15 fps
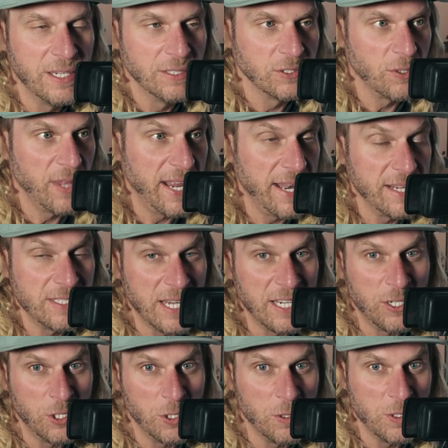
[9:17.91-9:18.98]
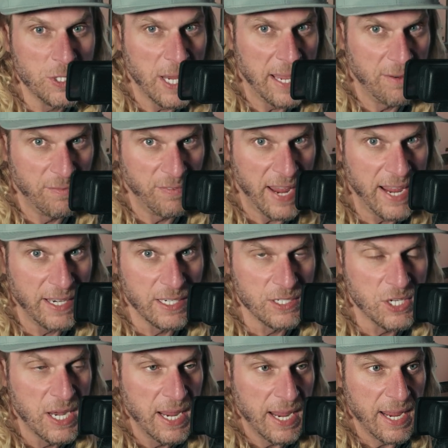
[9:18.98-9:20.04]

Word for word: So that is a huge advantage.